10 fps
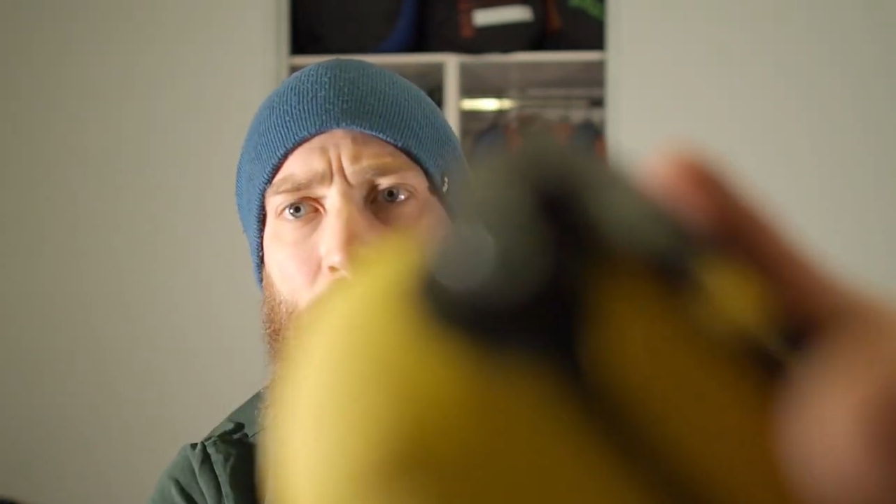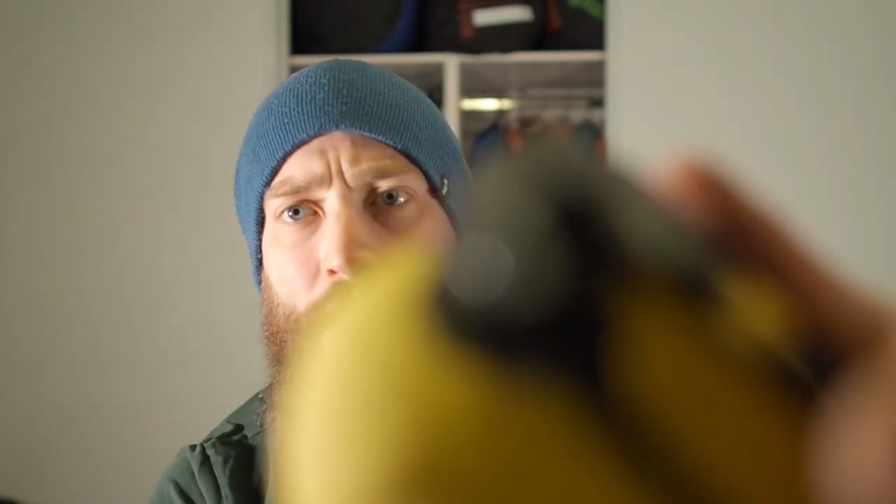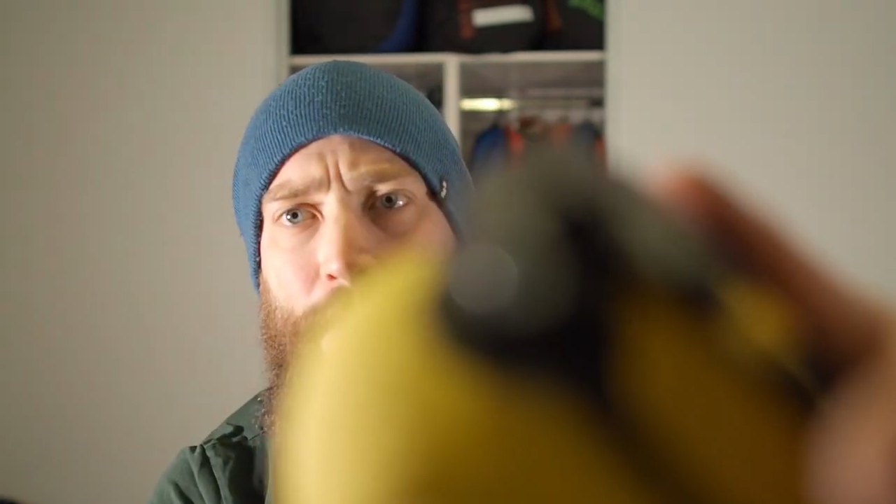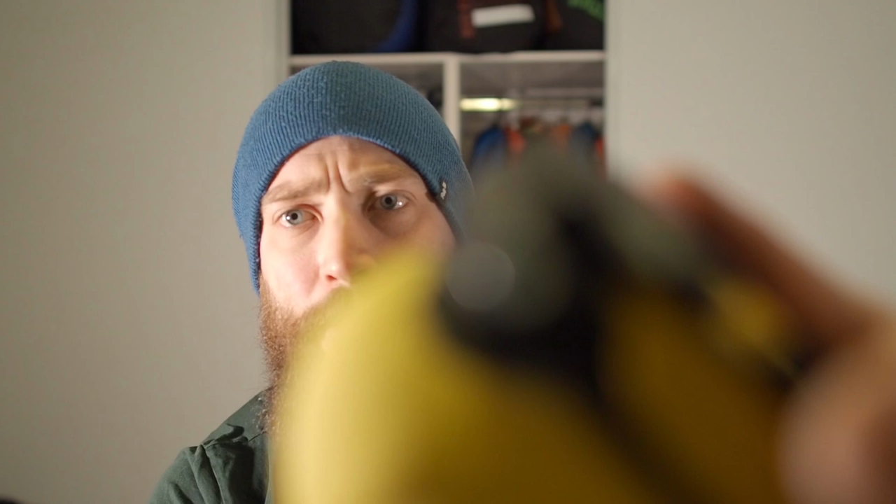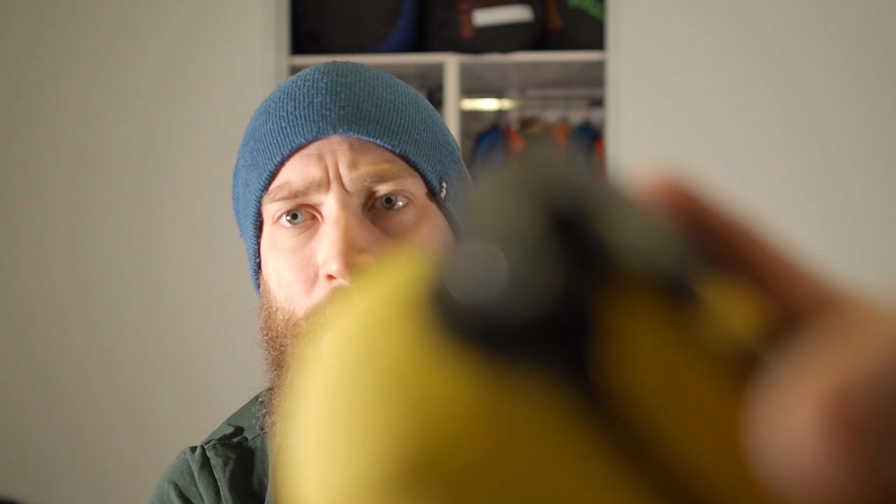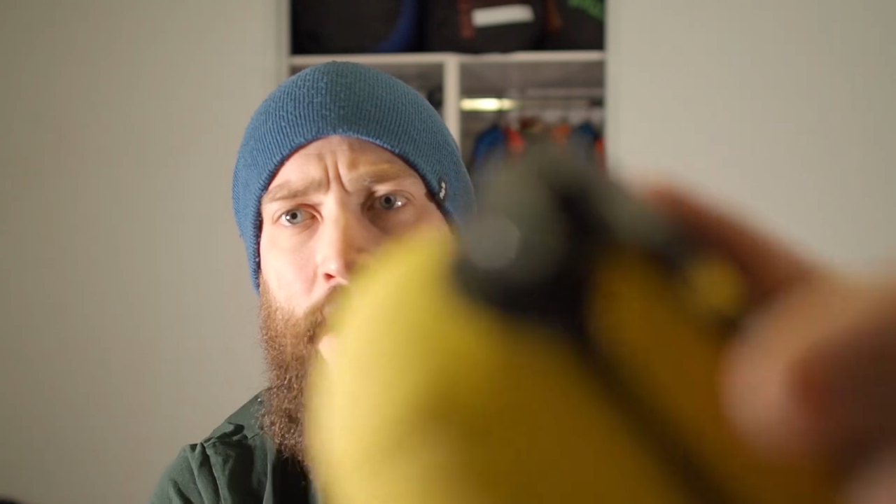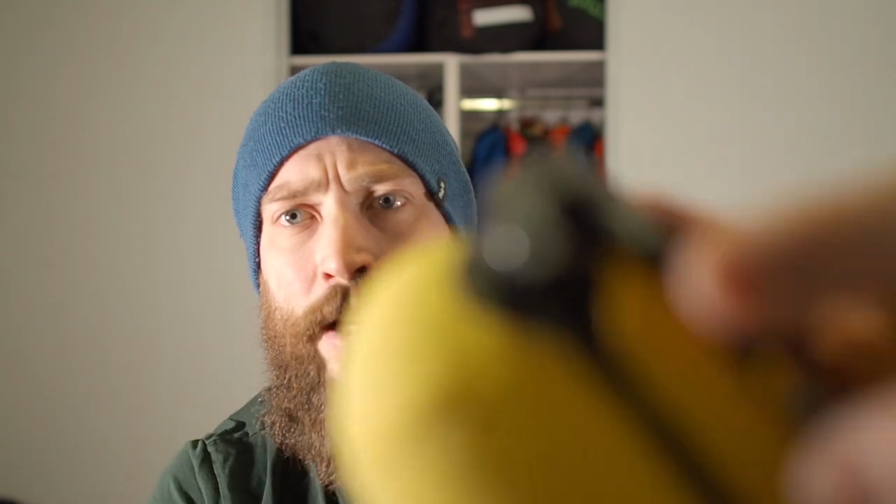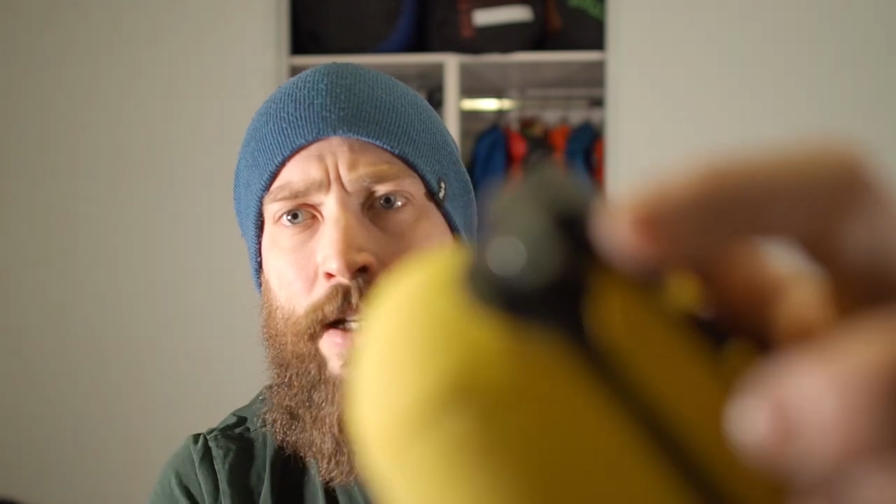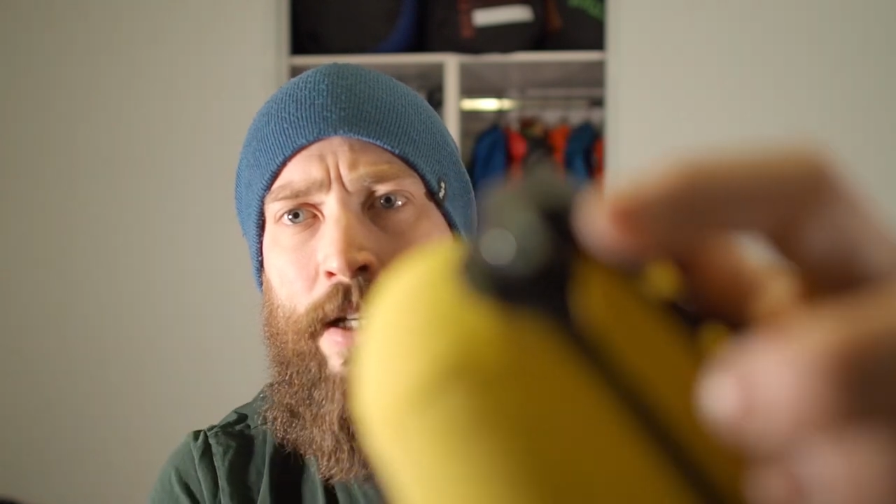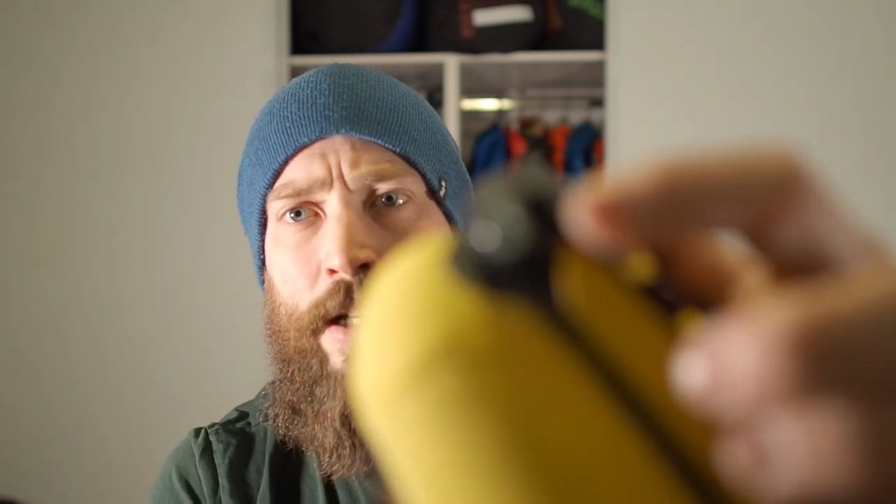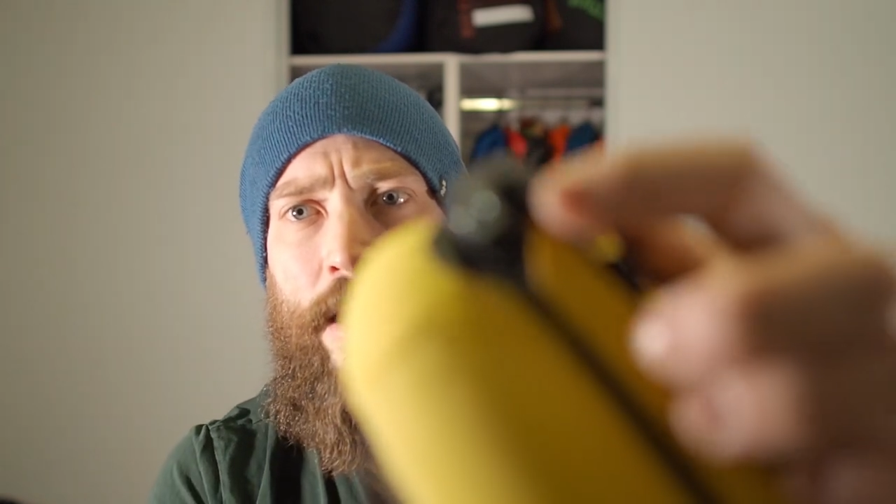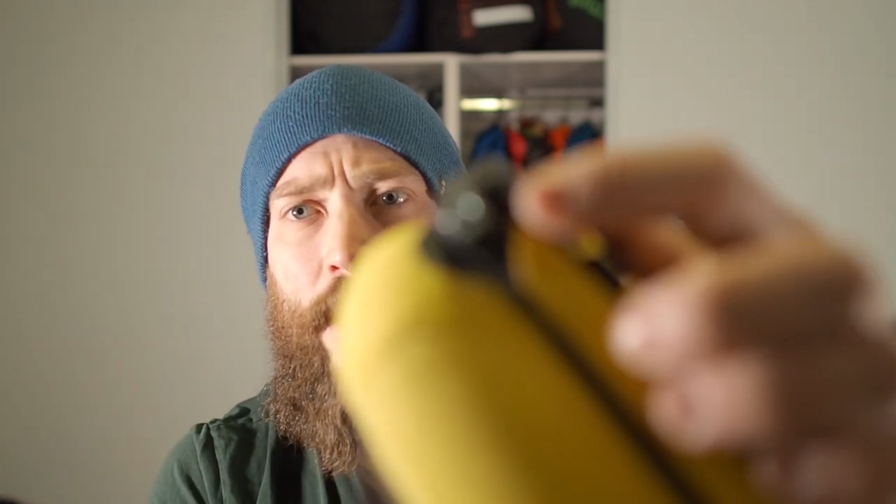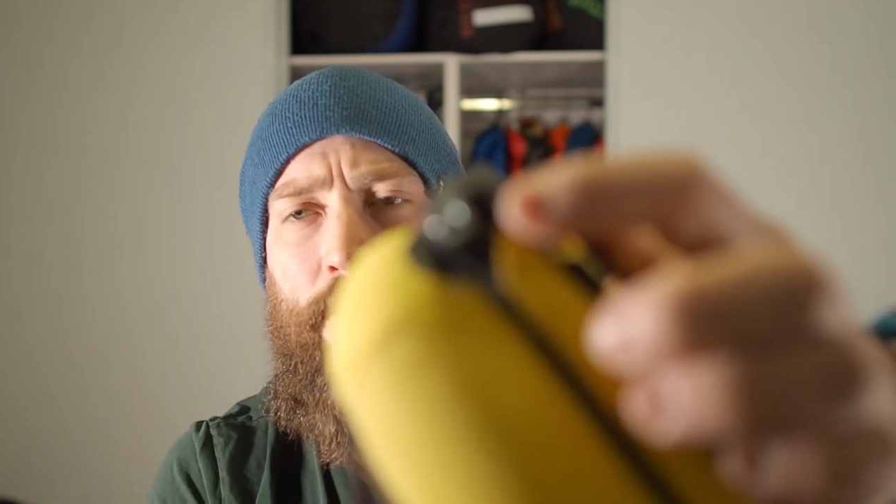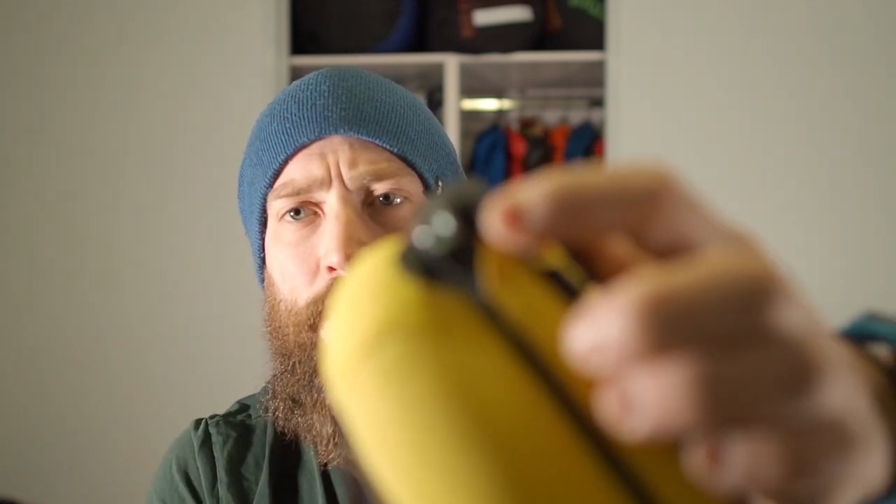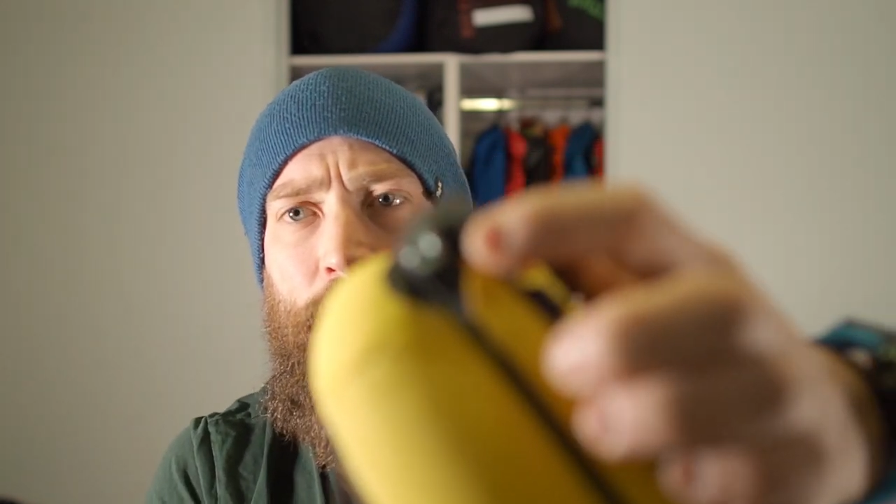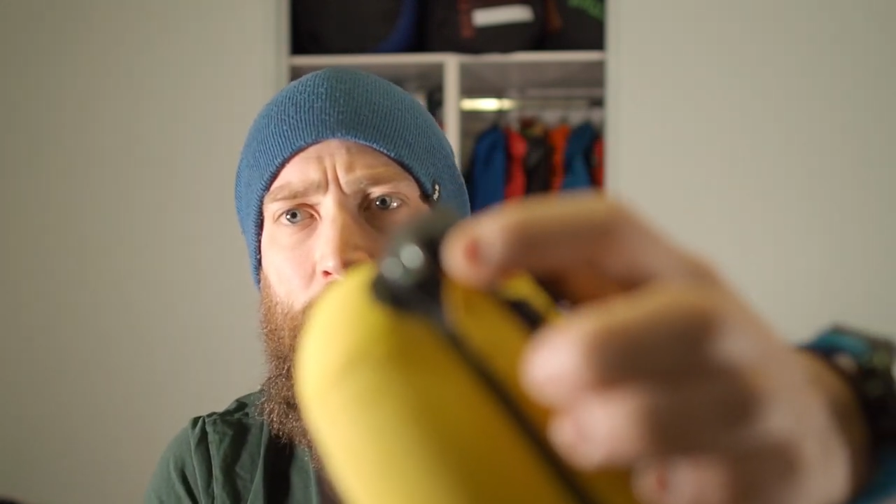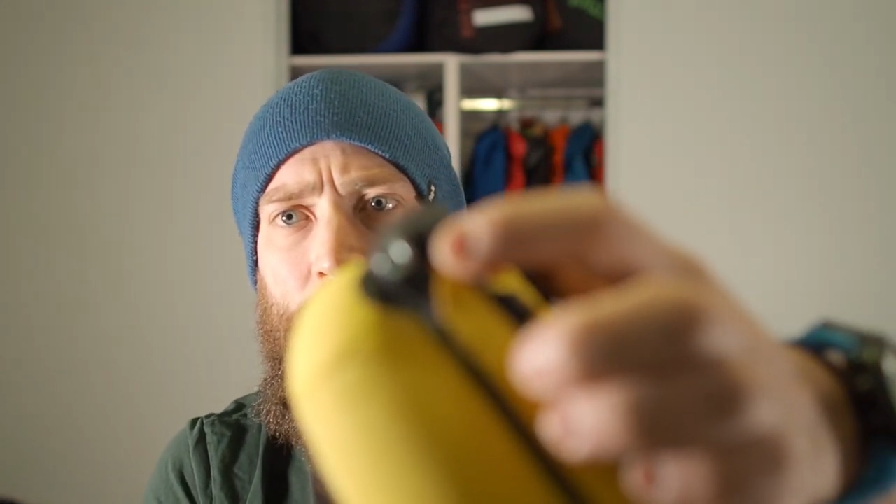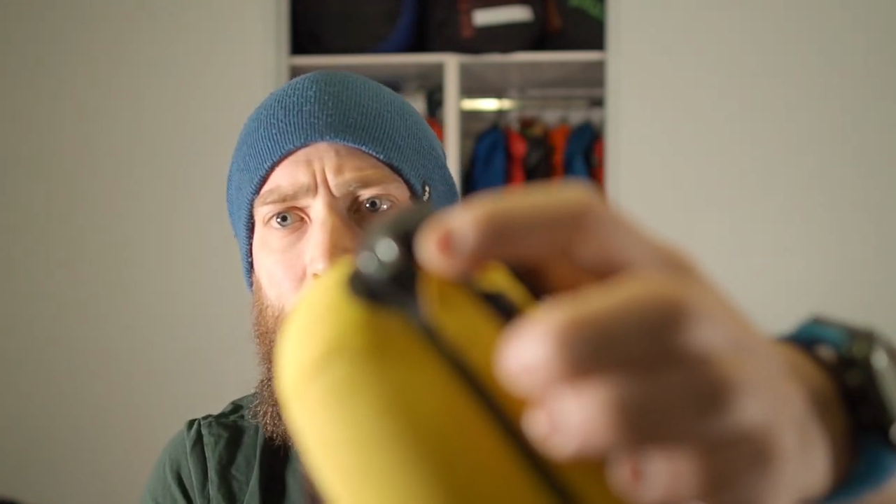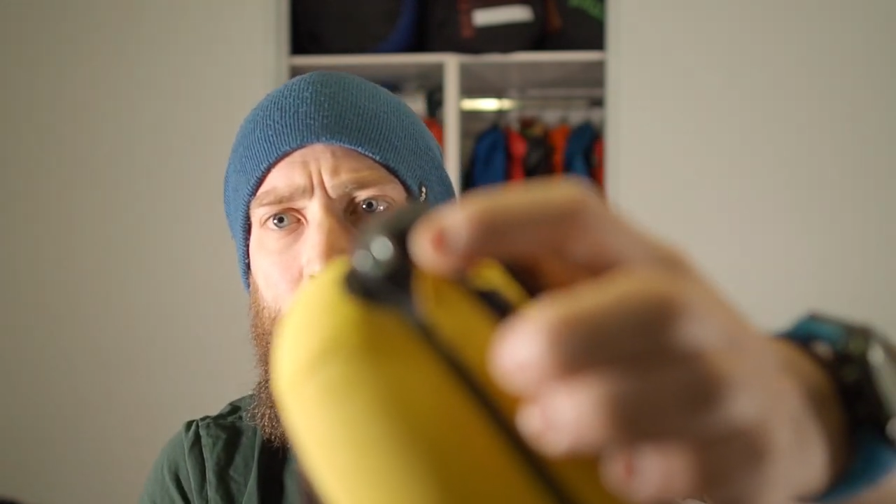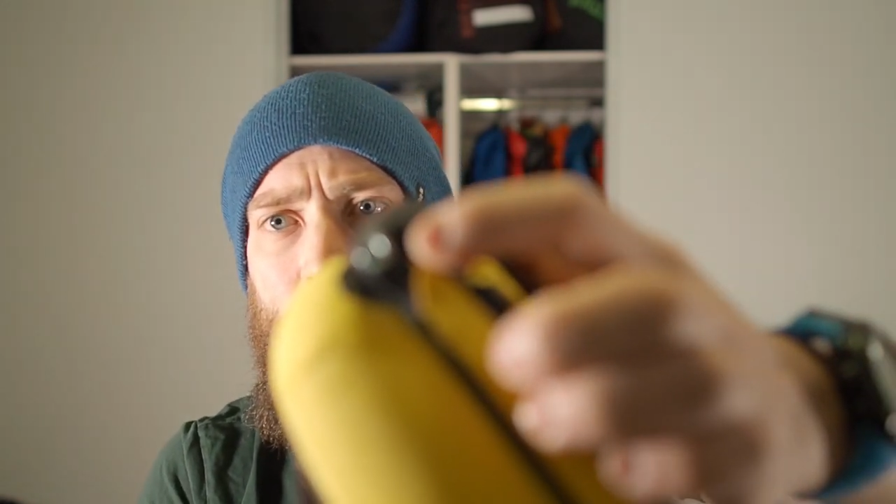on camera,
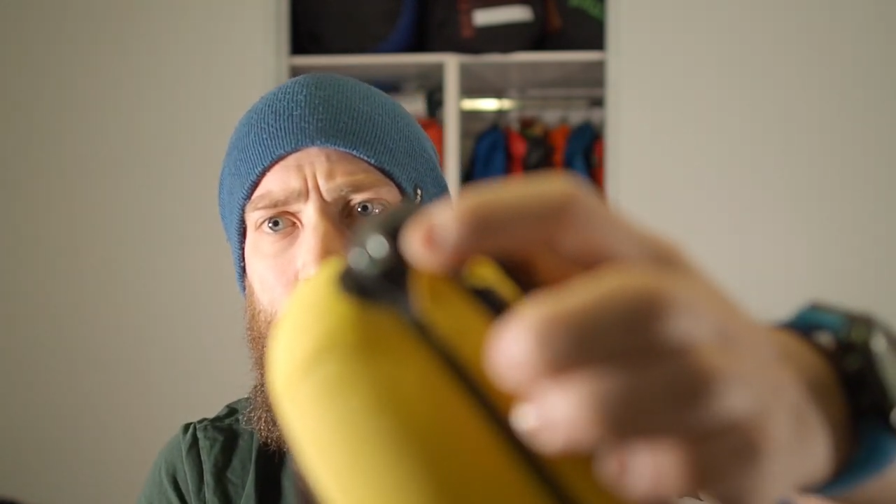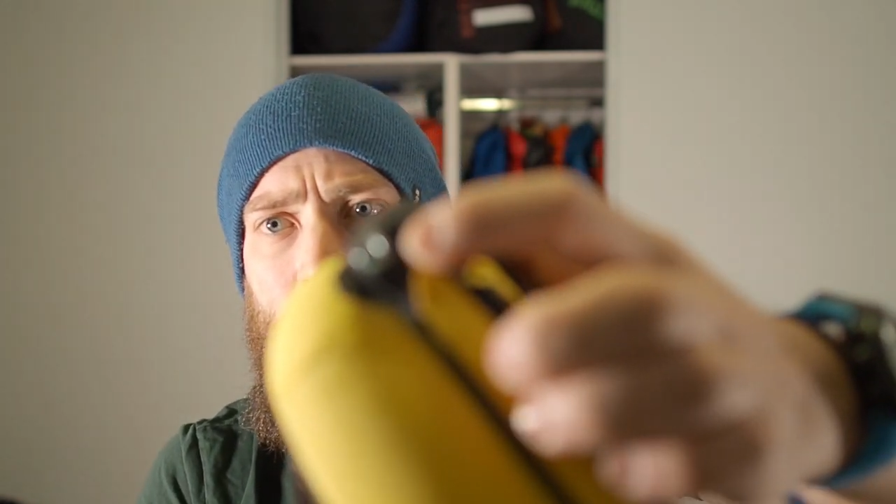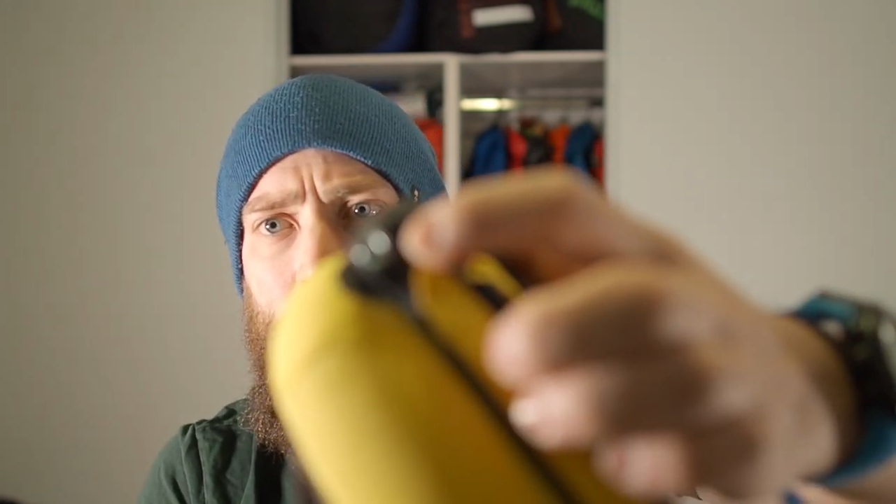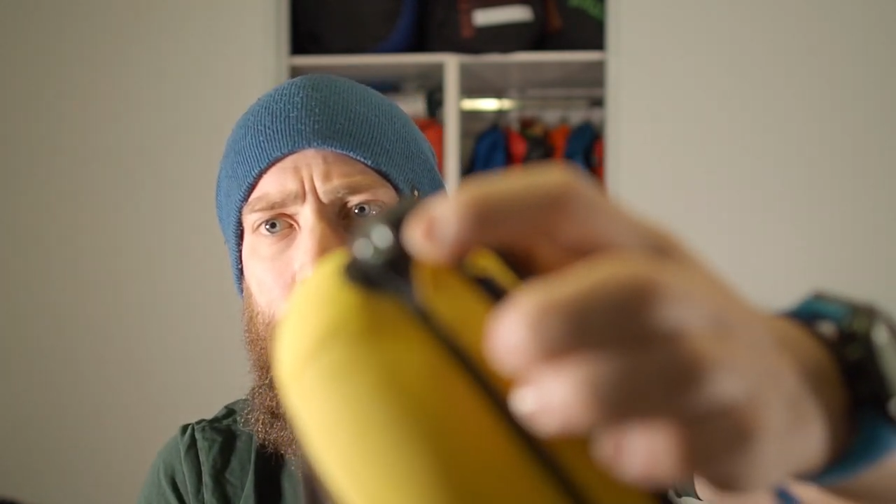autofocus.